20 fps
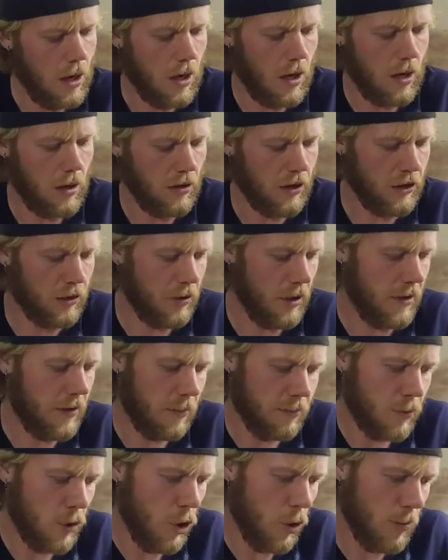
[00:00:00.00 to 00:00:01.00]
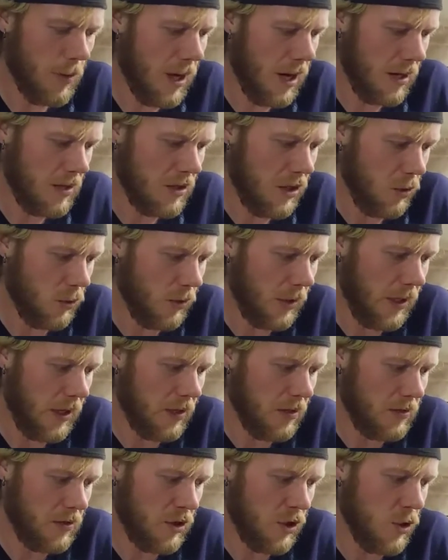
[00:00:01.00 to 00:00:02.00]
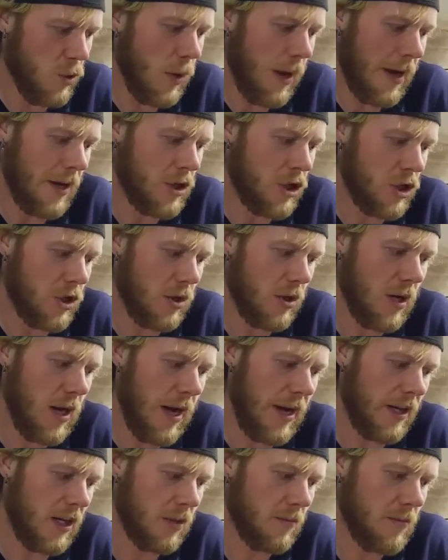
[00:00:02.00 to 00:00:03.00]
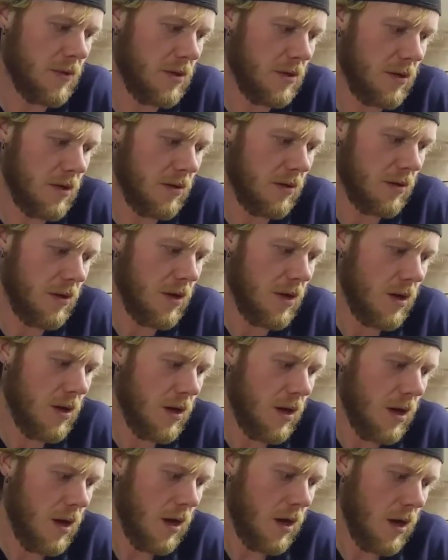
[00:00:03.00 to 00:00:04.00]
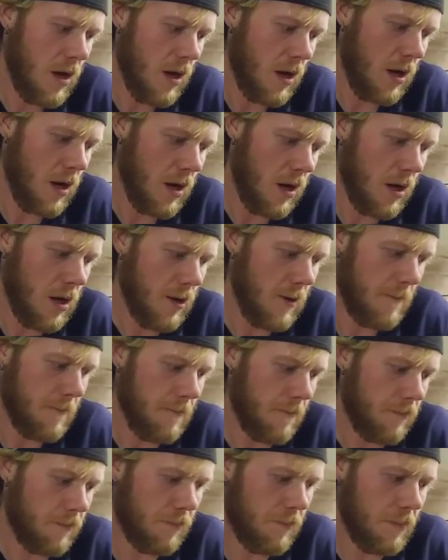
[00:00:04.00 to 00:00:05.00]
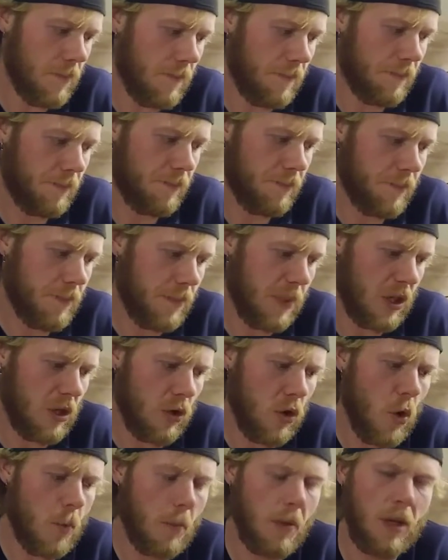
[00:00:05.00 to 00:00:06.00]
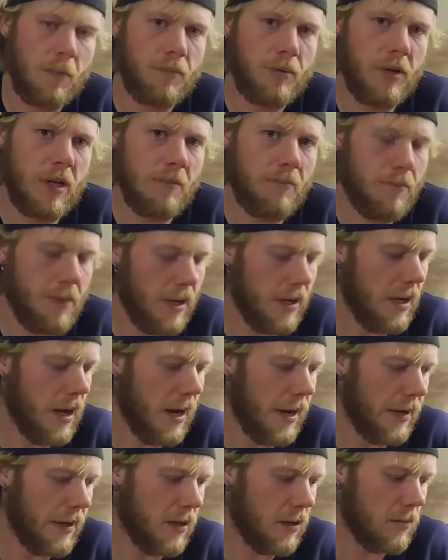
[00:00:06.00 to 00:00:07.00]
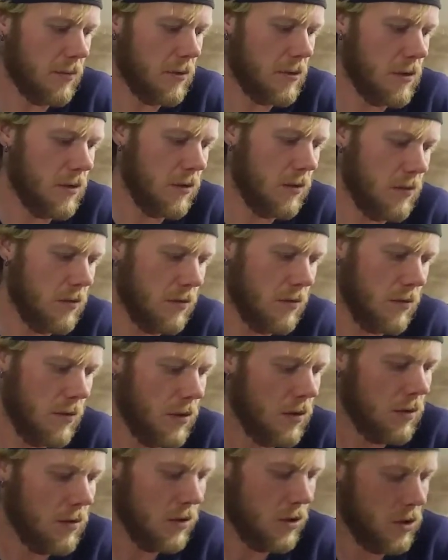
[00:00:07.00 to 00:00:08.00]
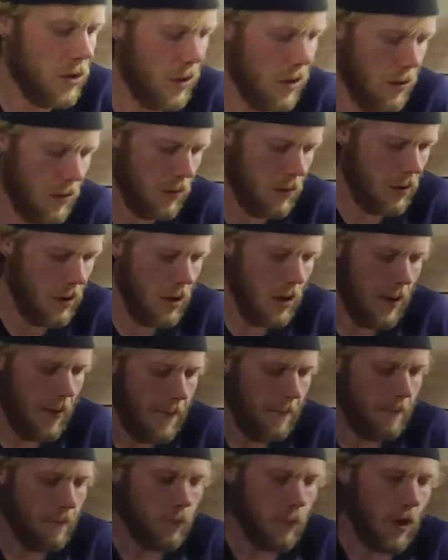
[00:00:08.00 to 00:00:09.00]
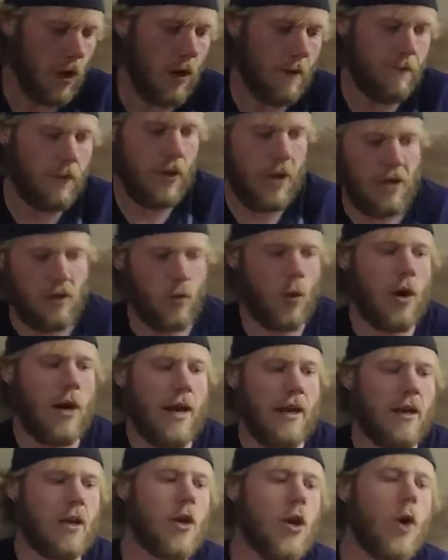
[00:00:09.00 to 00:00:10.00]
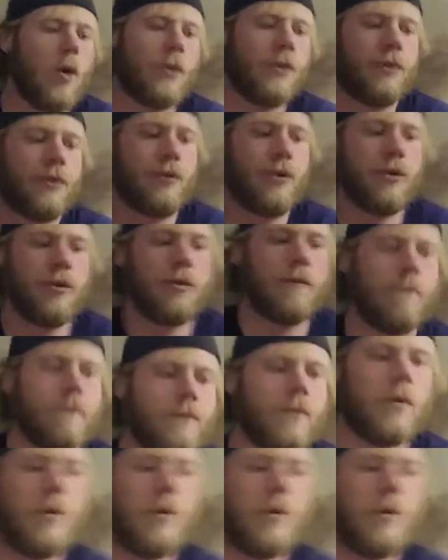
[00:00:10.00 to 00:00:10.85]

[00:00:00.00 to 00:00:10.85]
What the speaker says: Literally, the pro box, you only get 2 extra items, but they're normally pretty big items. So if you guys want, I can go through